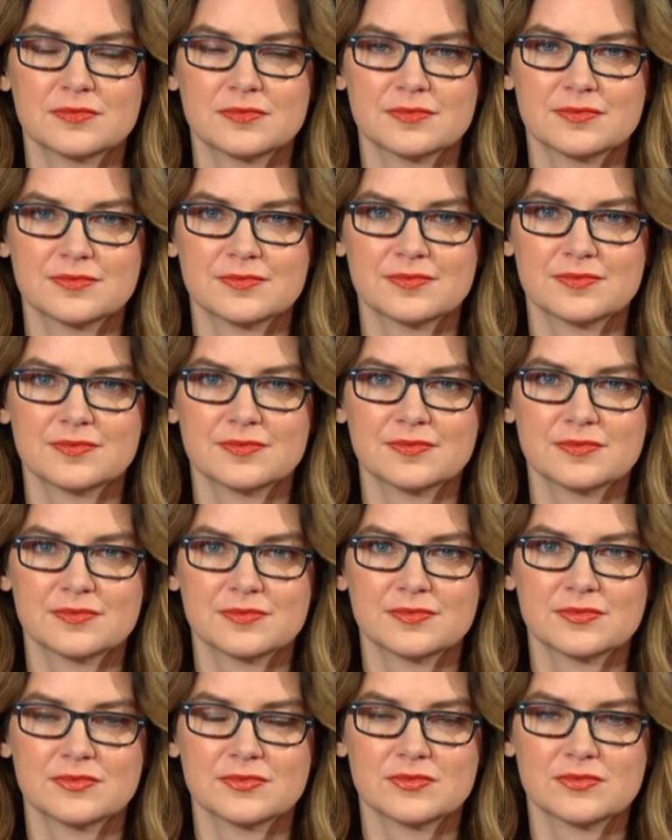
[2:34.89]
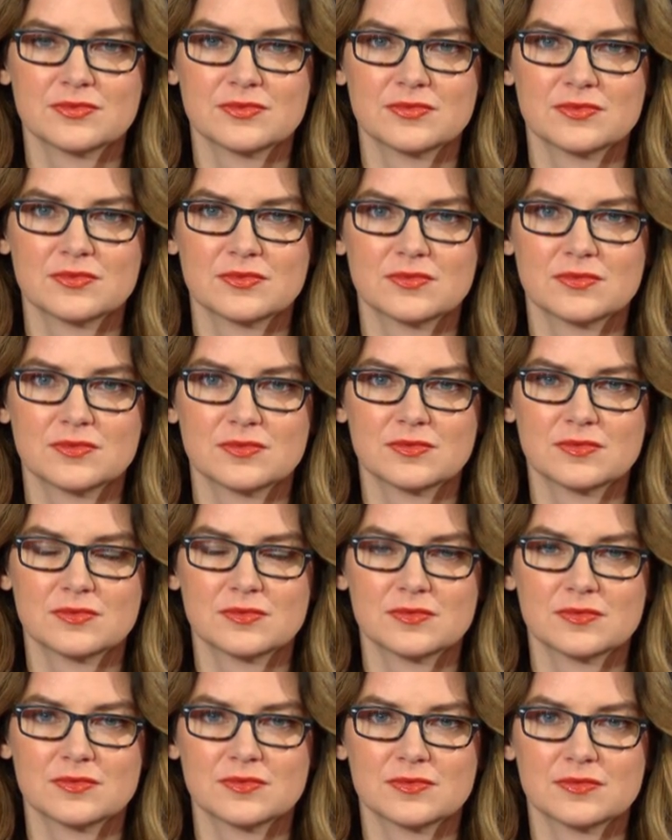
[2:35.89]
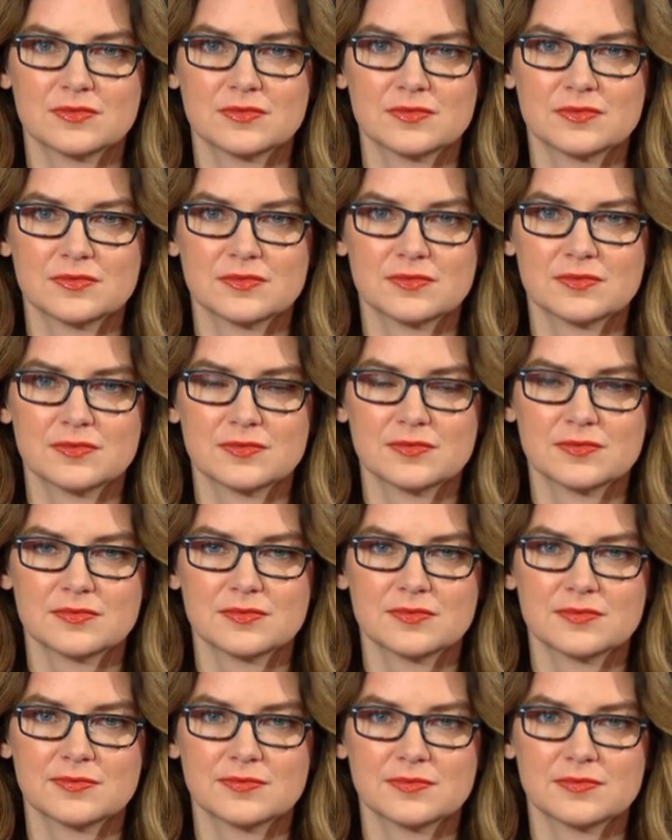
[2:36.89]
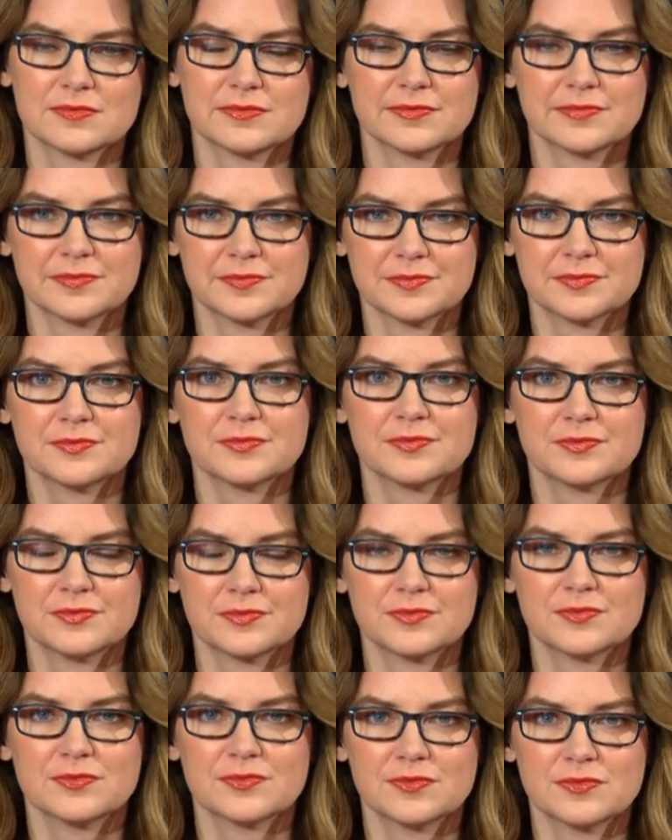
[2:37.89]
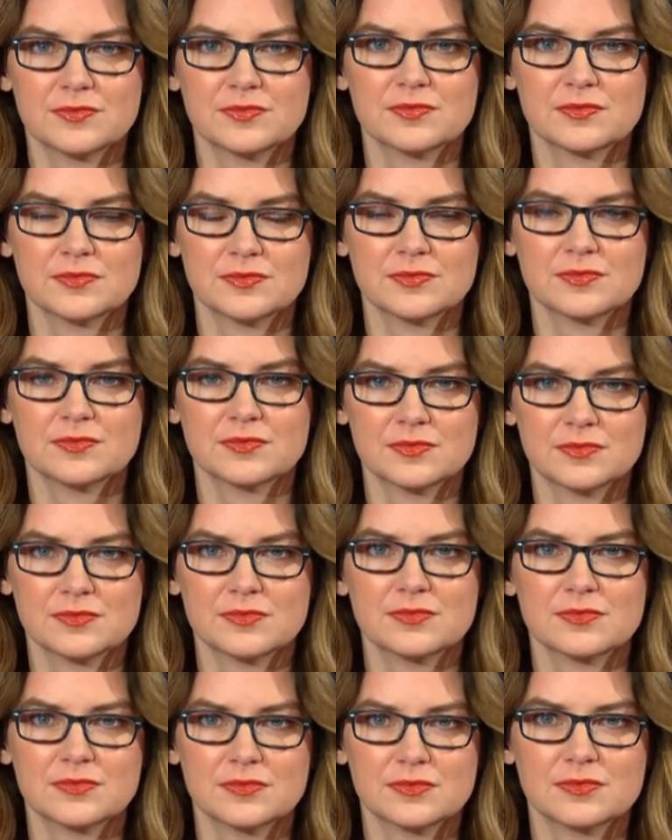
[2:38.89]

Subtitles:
[no speech]